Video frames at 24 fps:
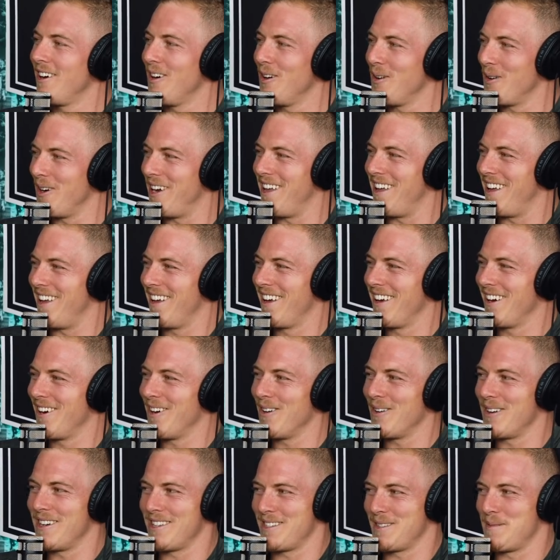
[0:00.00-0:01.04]
Always,
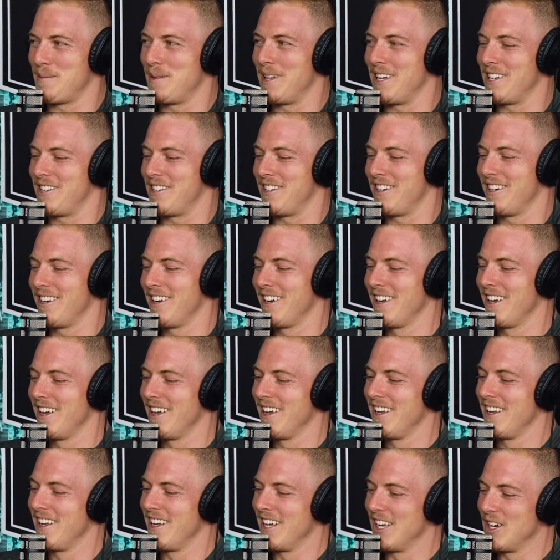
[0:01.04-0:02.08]
always a pleasure.
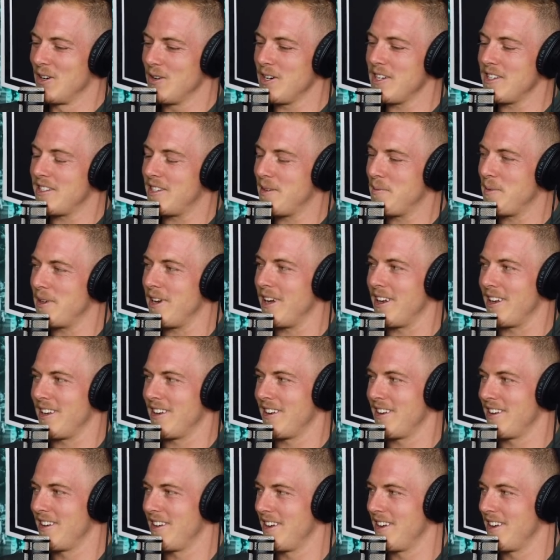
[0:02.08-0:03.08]
What are you sipping on?